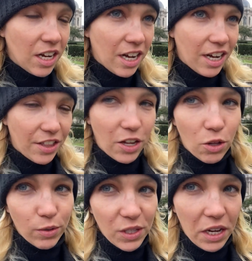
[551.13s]
Uh, they
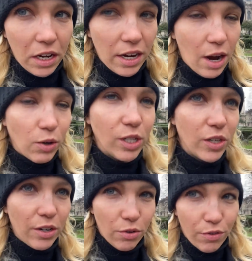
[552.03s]
close in like an hour, so
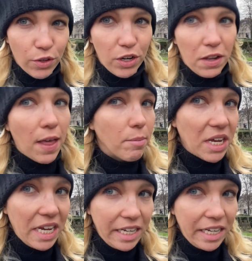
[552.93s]
I don't know if they're gonna let me